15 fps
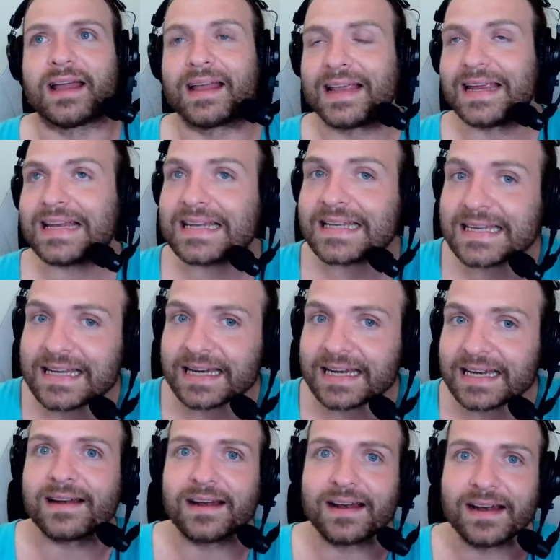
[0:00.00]
He
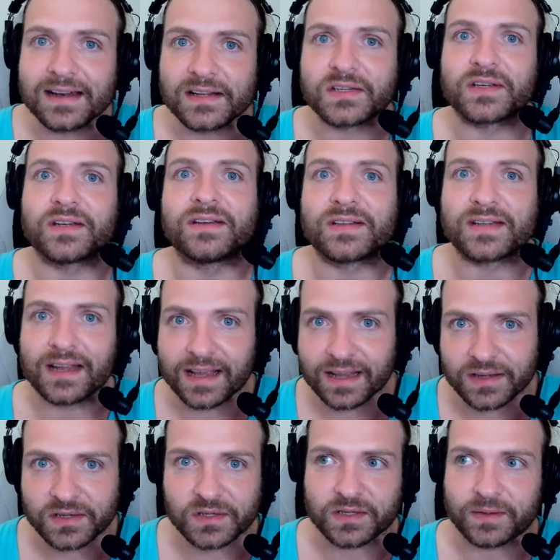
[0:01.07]
didn't listen to
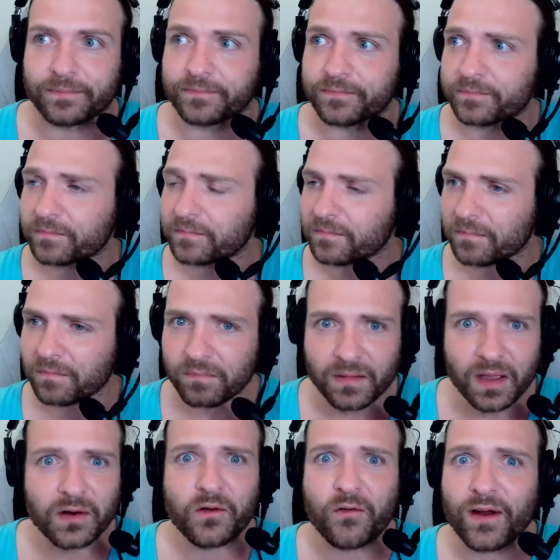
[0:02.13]
his
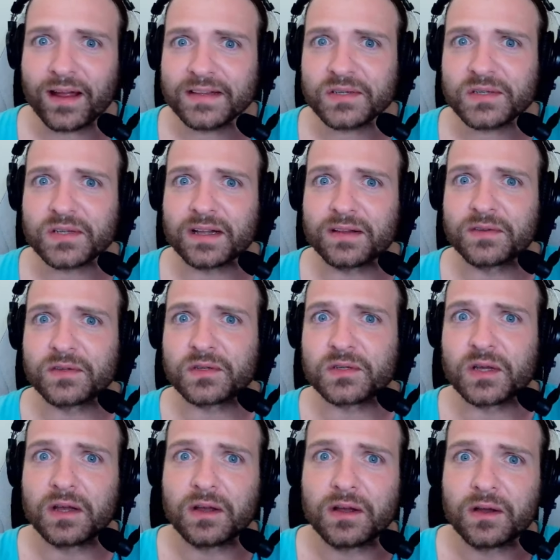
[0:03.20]
grandson's
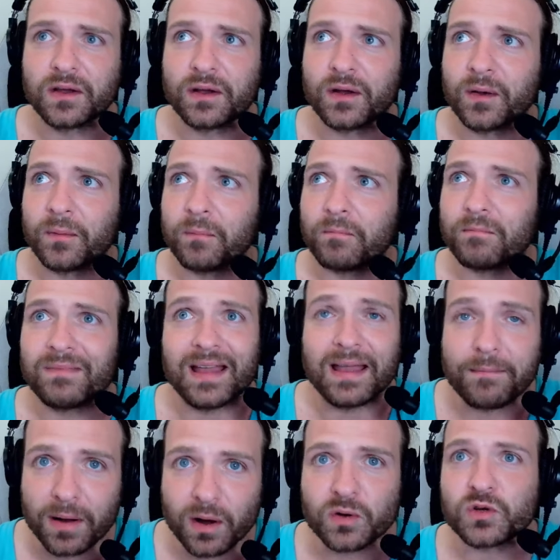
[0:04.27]

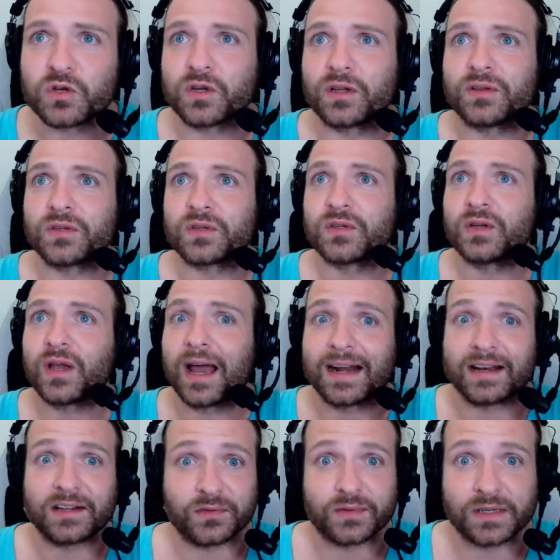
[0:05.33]
emotions, and
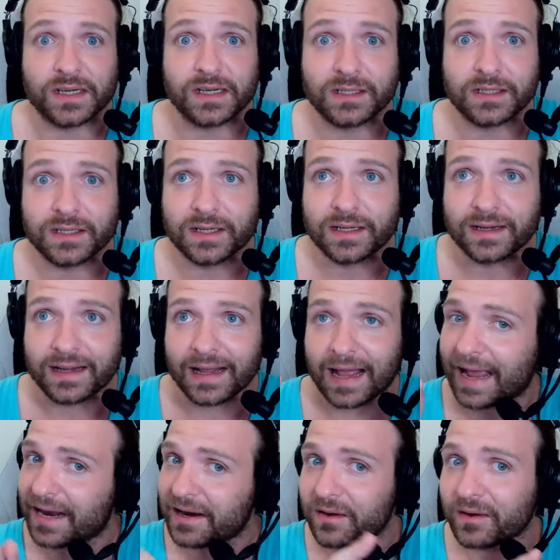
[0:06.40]
as a result,
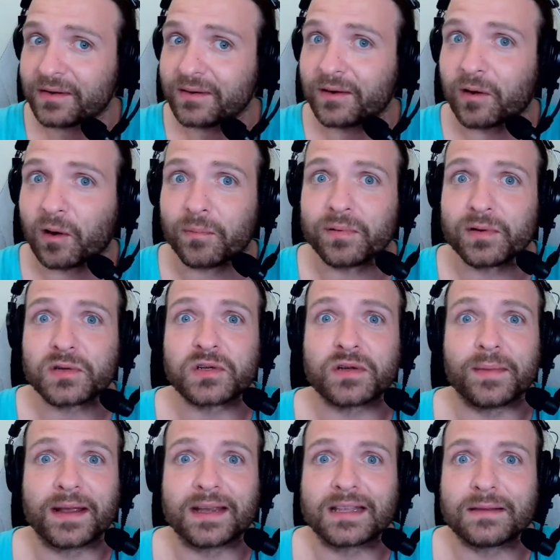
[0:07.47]
Aegon got pushed to
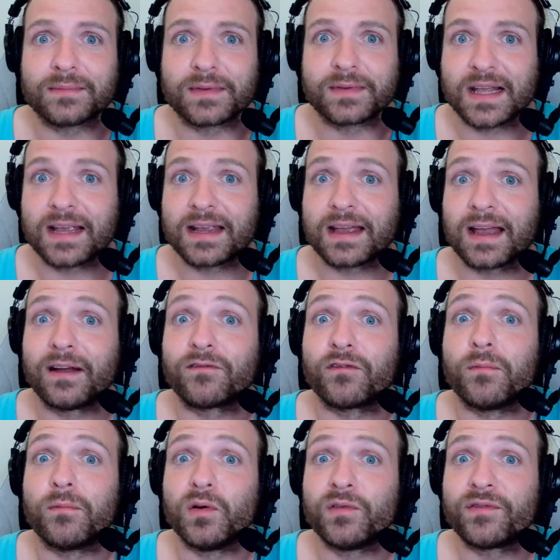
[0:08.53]
making the mistake of
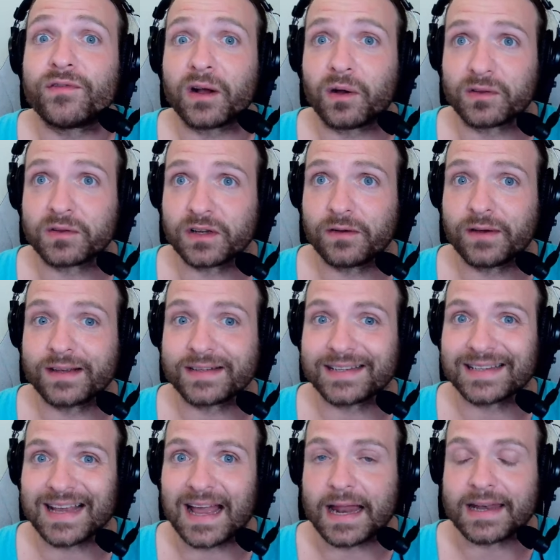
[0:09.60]
removing Otto as his
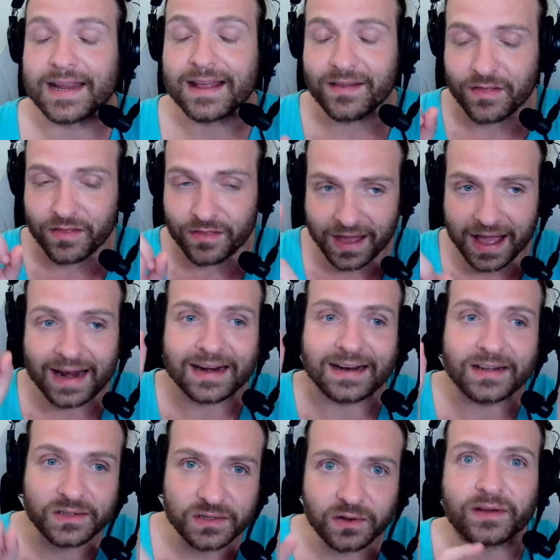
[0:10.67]
hand. That
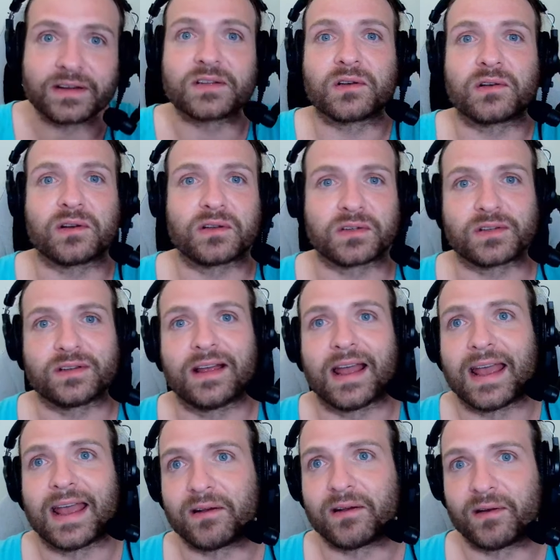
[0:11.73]
is going to cost
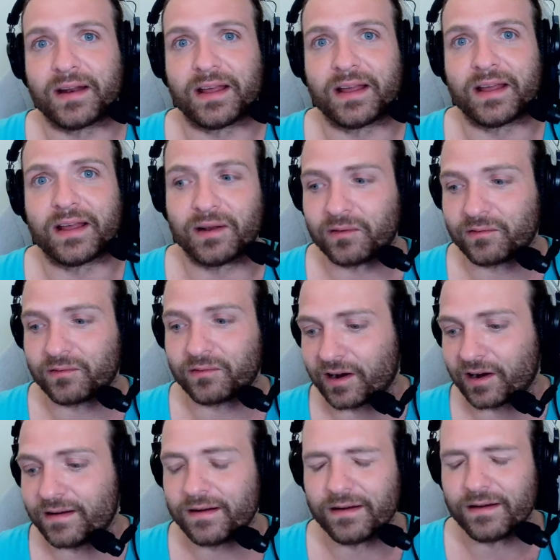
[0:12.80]
Aegon in the long run.
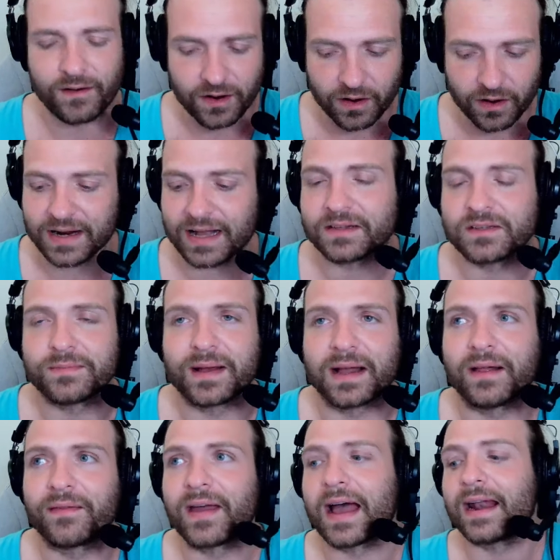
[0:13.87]
No doubt
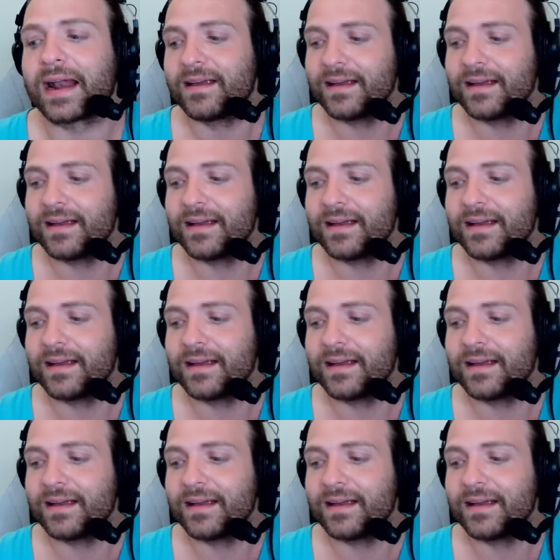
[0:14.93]
about that.